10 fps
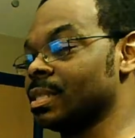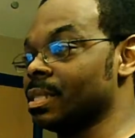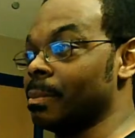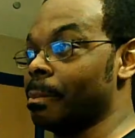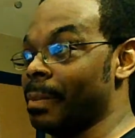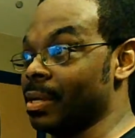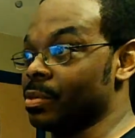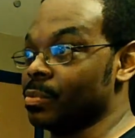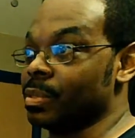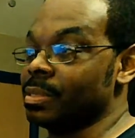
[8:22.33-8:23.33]
the
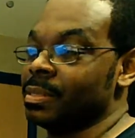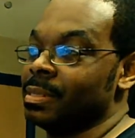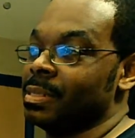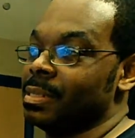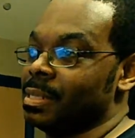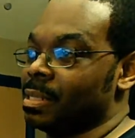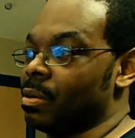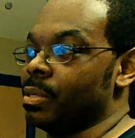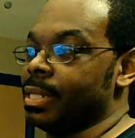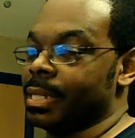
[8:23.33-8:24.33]
bigger one. It's like,
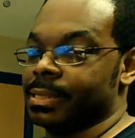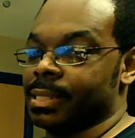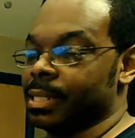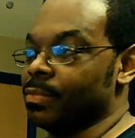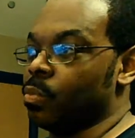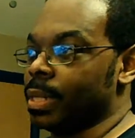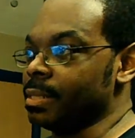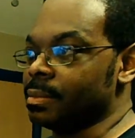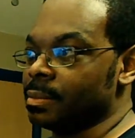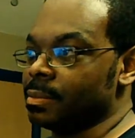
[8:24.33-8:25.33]
oh, he likes to lift
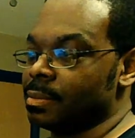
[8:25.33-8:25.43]
weights.